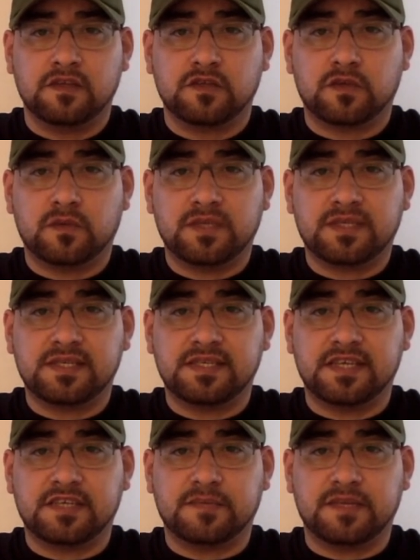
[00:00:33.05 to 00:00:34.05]
So risk
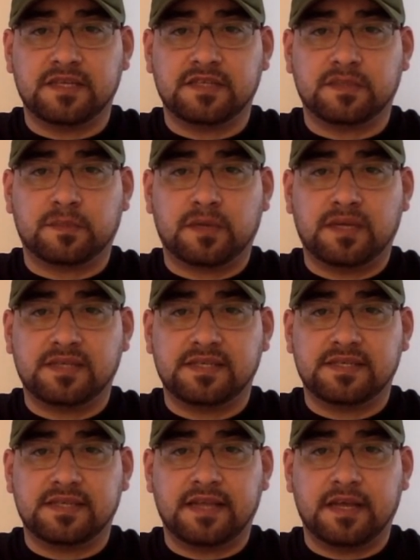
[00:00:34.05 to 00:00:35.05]
assessment is the process
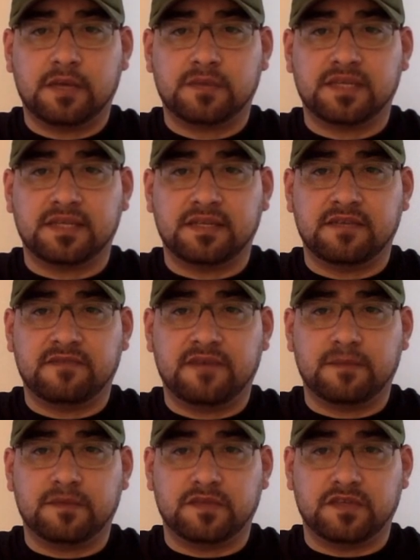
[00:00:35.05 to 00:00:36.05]
that helps
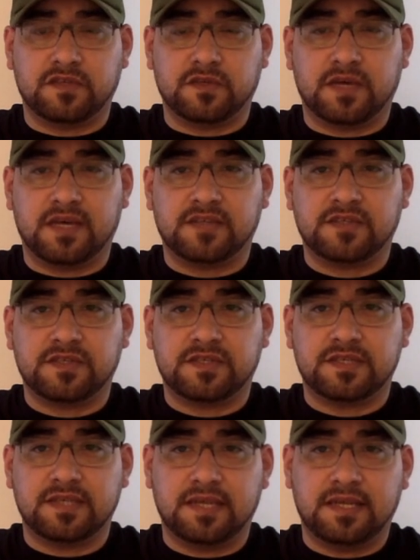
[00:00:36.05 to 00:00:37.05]
identify potential hazards
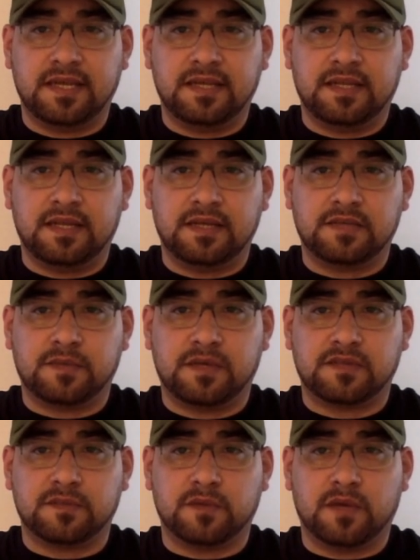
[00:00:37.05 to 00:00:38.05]
and analyze
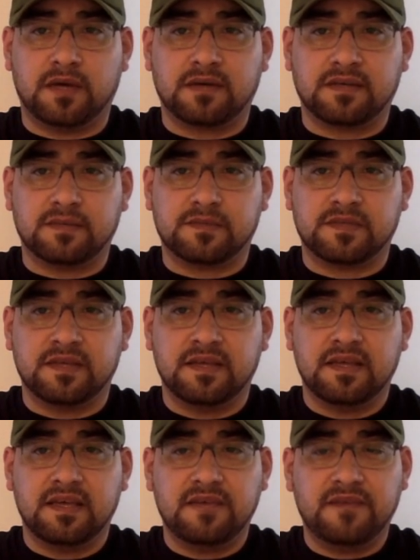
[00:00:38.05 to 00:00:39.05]
possible outcomes
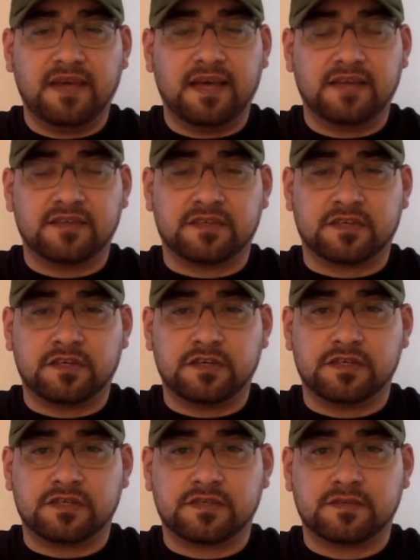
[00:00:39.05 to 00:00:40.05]
if a hazard occurs.